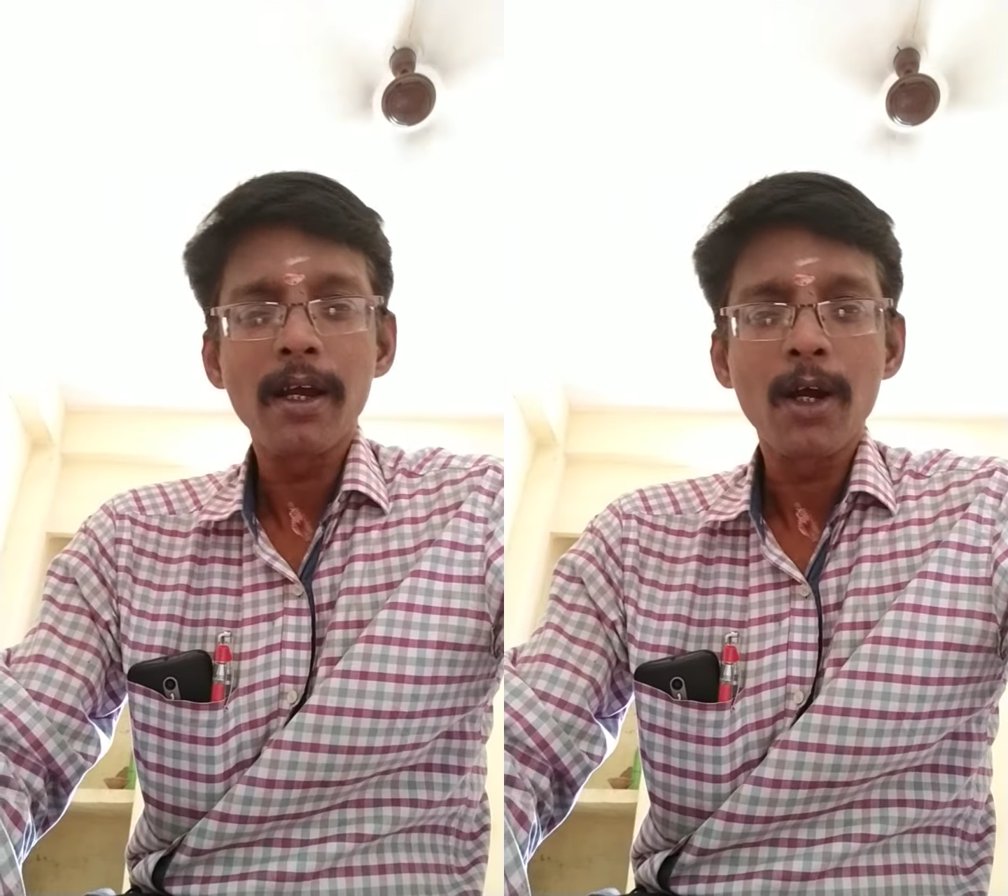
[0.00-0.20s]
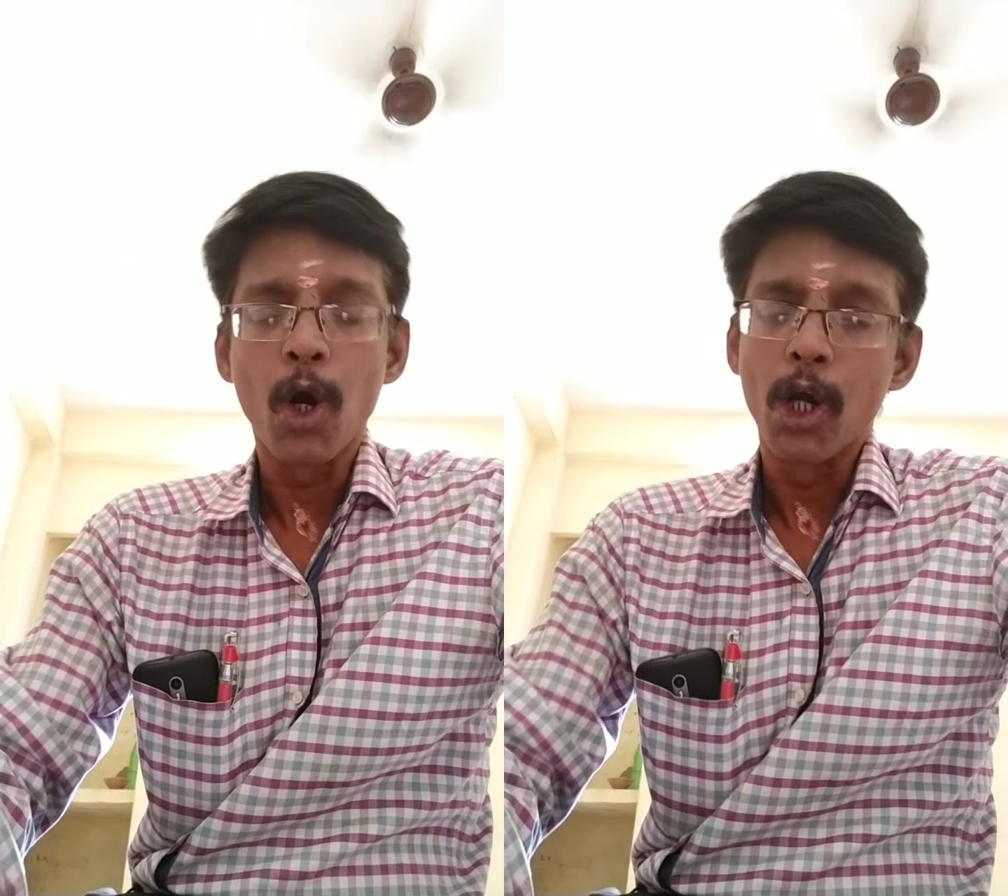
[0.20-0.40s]

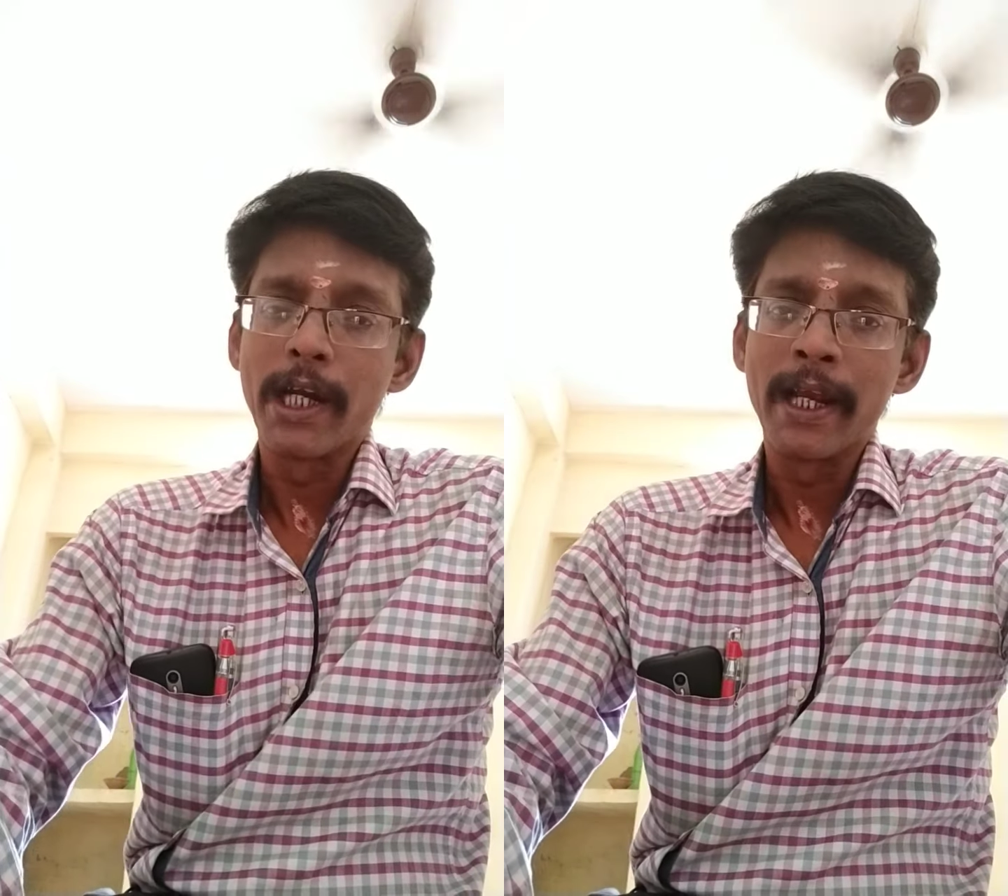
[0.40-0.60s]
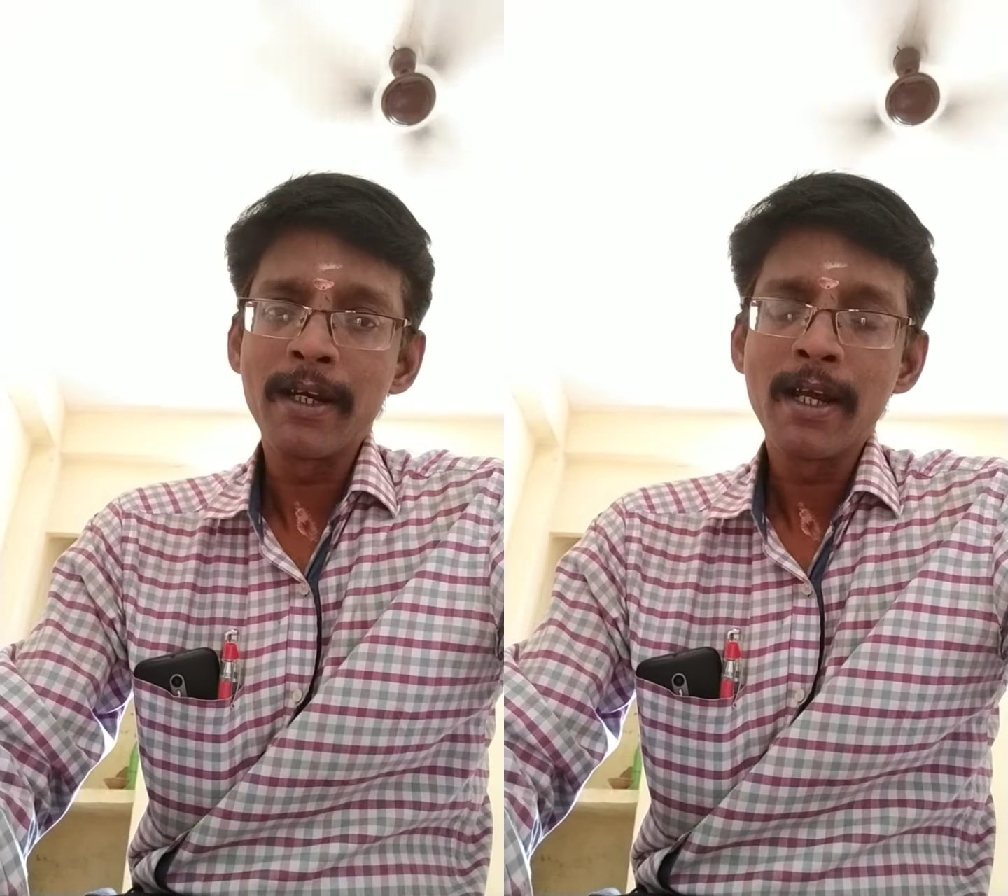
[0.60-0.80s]
called
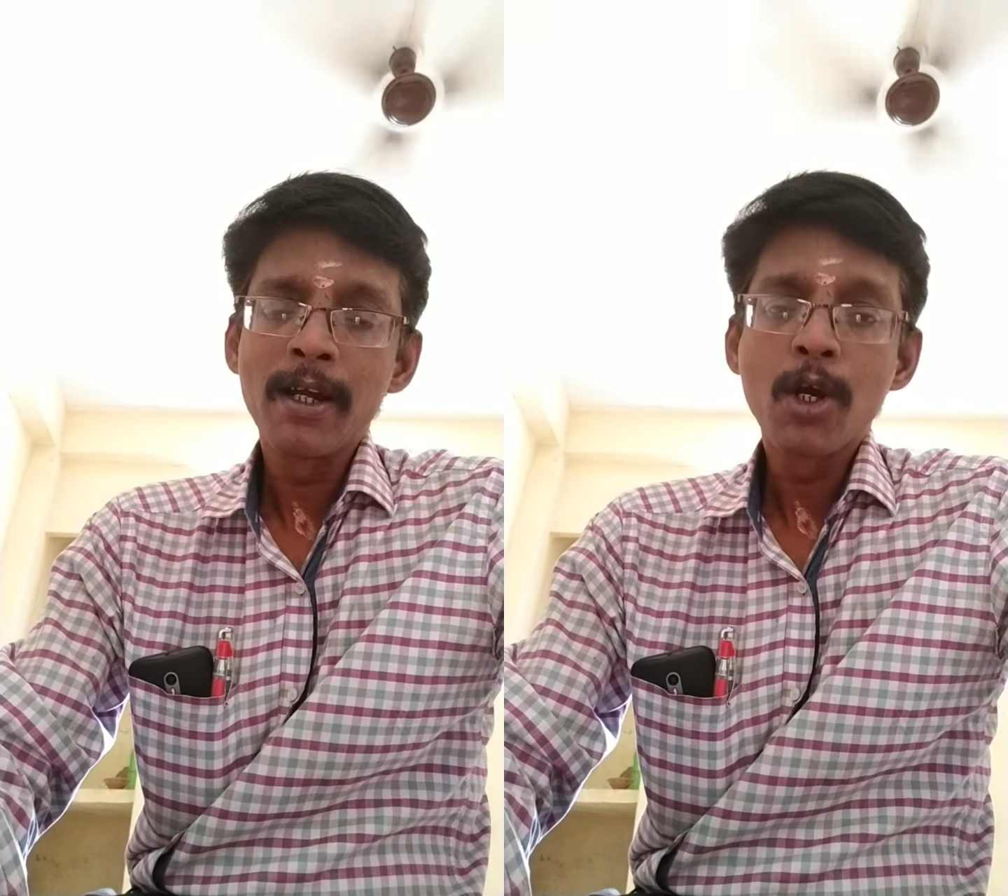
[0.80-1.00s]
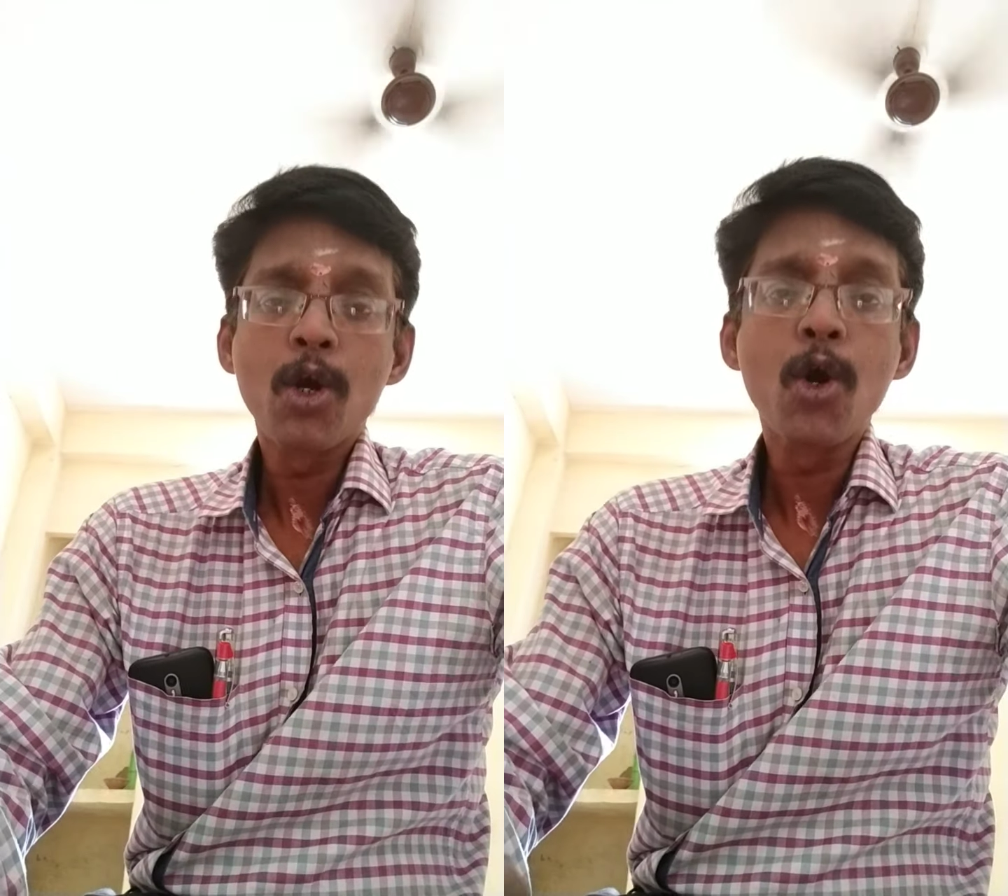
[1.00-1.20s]
an
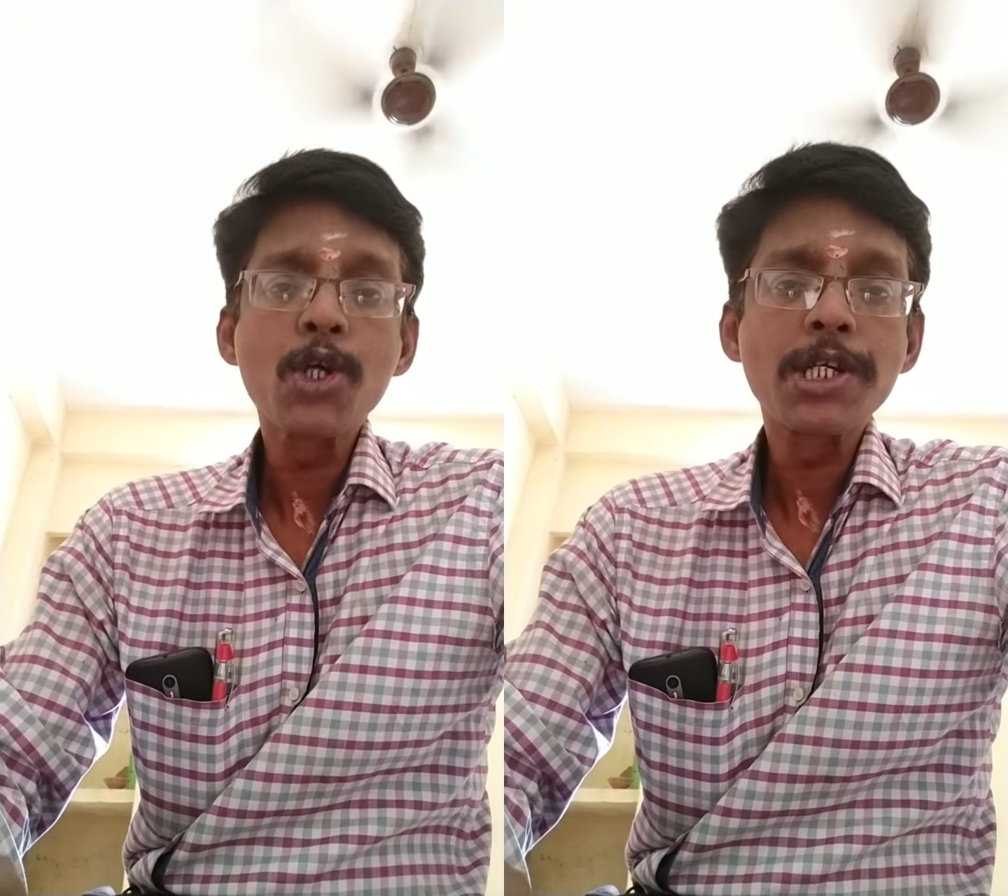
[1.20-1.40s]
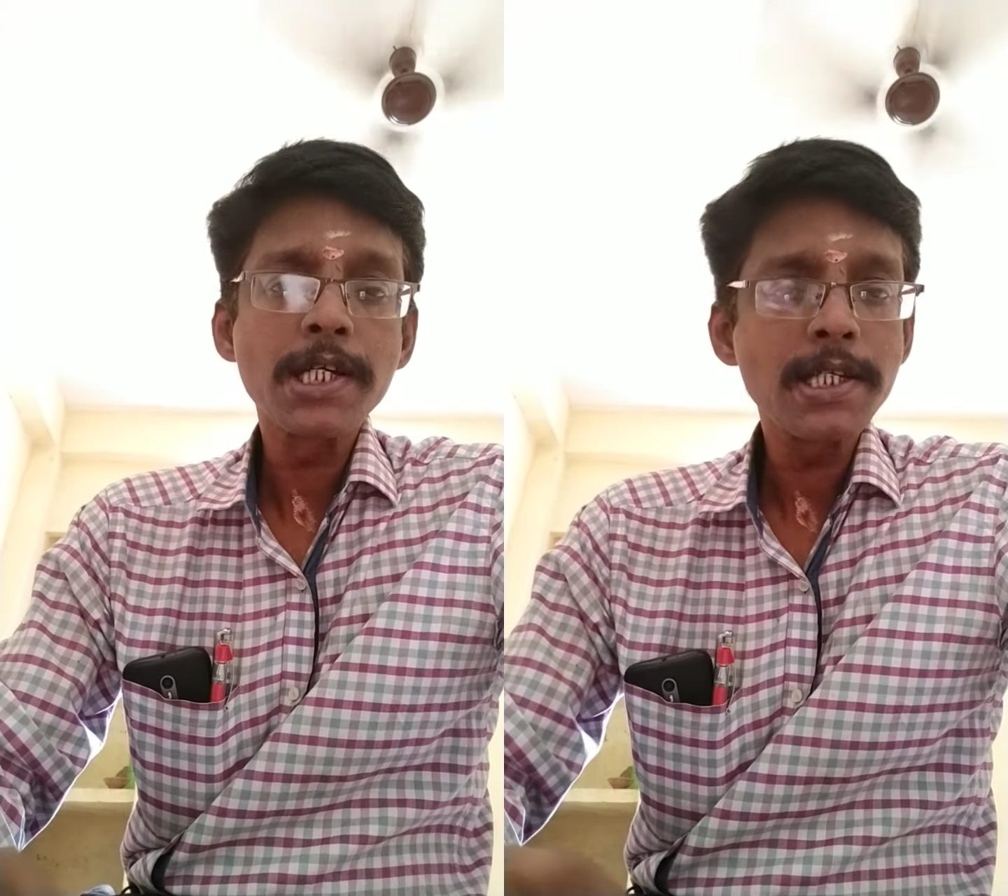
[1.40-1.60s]
question